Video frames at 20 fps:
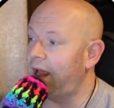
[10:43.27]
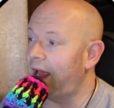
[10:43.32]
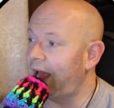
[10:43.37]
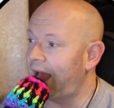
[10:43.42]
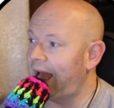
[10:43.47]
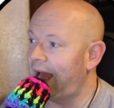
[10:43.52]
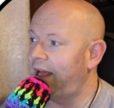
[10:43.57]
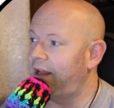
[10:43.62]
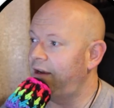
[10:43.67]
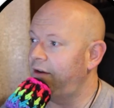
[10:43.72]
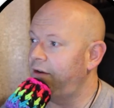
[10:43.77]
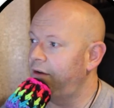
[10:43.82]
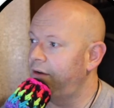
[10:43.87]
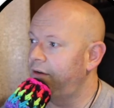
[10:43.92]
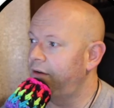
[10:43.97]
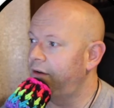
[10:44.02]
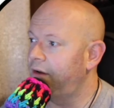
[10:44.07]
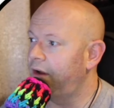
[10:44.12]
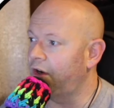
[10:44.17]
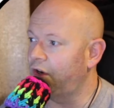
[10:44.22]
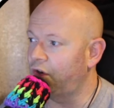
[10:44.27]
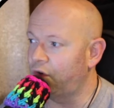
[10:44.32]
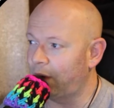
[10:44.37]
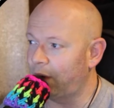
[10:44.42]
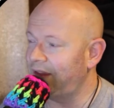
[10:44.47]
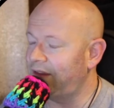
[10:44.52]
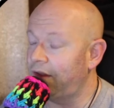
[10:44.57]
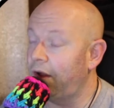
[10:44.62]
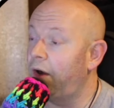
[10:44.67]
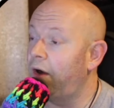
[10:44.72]
had a
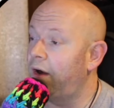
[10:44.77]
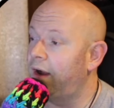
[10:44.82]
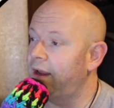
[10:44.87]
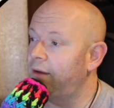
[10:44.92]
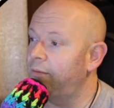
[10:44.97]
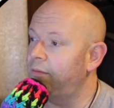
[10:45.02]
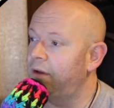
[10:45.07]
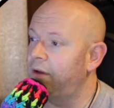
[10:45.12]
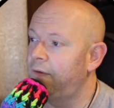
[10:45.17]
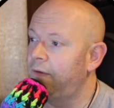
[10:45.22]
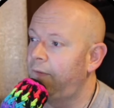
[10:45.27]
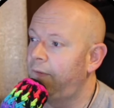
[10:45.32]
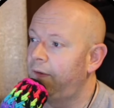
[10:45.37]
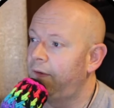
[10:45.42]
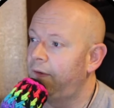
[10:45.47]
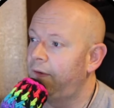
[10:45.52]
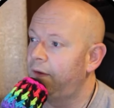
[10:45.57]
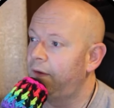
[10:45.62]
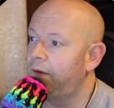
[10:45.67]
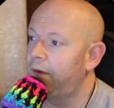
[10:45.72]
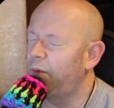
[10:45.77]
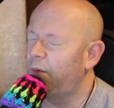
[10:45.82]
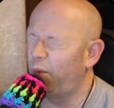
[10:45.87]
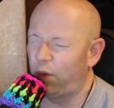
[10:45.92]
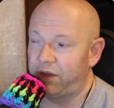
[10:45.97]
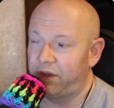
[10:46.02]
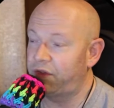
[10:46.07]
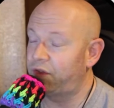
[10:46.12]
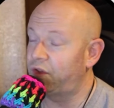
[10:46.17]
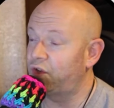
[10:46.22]
great time
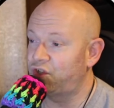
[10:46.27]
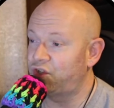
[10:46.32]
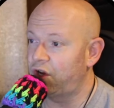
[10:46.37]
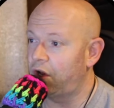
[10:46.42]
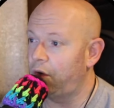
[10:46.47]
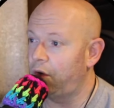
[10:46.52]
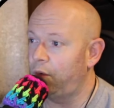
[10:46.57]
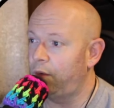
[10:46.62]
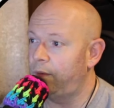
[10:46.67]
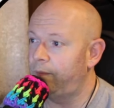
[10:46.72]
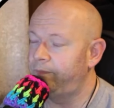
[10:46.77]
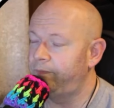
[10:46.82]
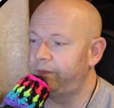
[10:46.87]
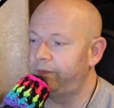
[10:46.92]
with the show.